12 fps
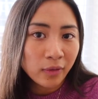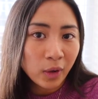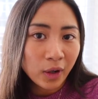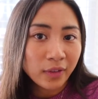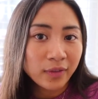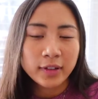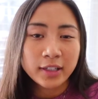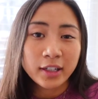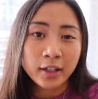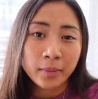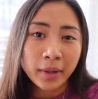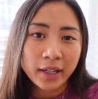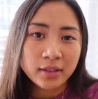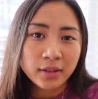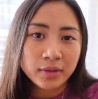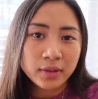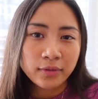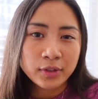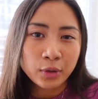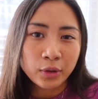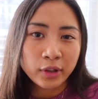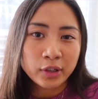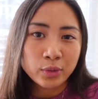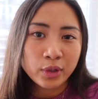for 50 gigabytes of
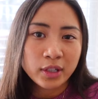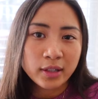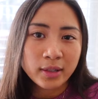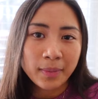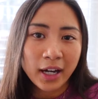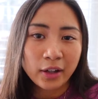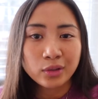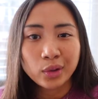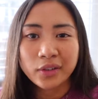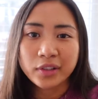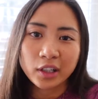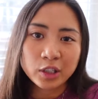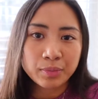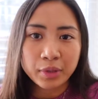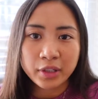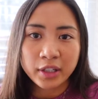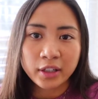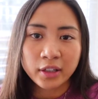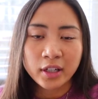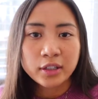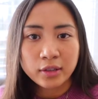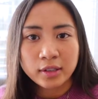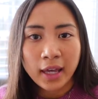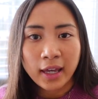storage, which is about $12 per year,
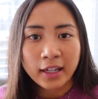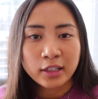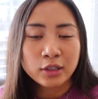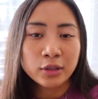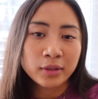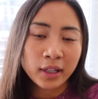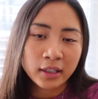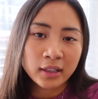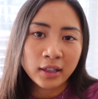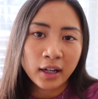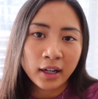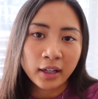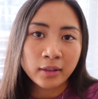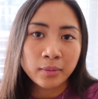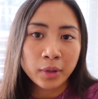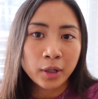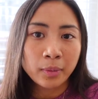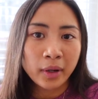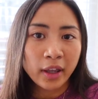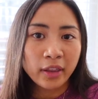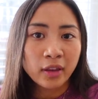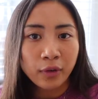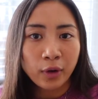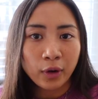to pay $2.99 per month
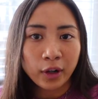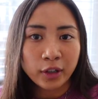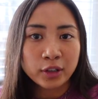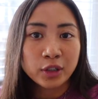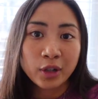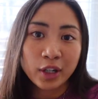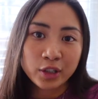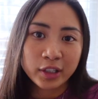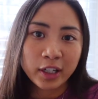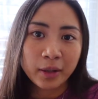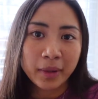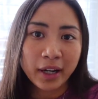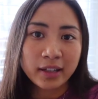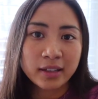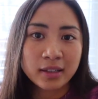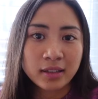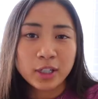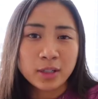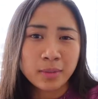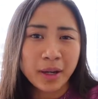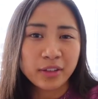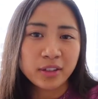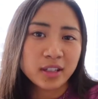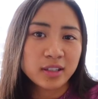for 200 gigabytes, which is
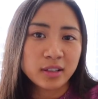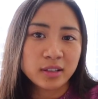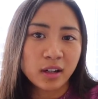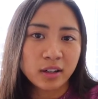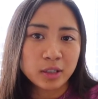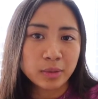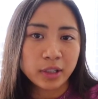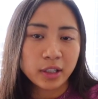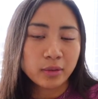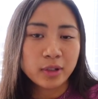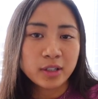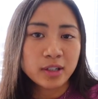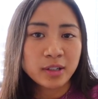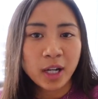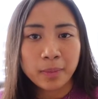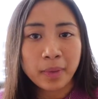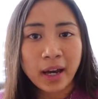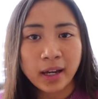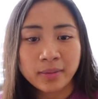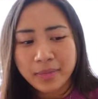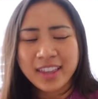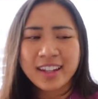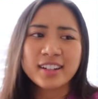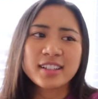about $36 per year, which is not bad. But
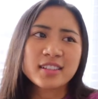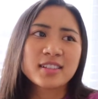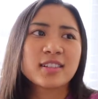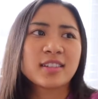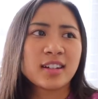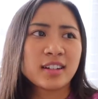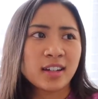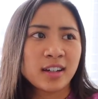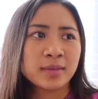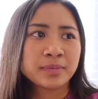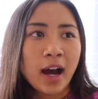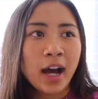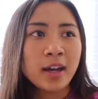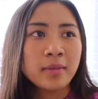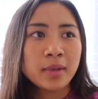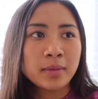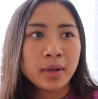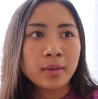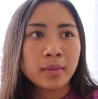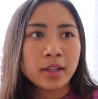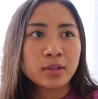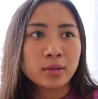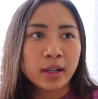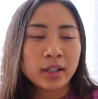then I started thinking, I'm in my
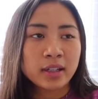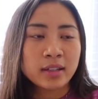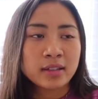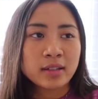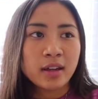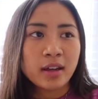mid-20s,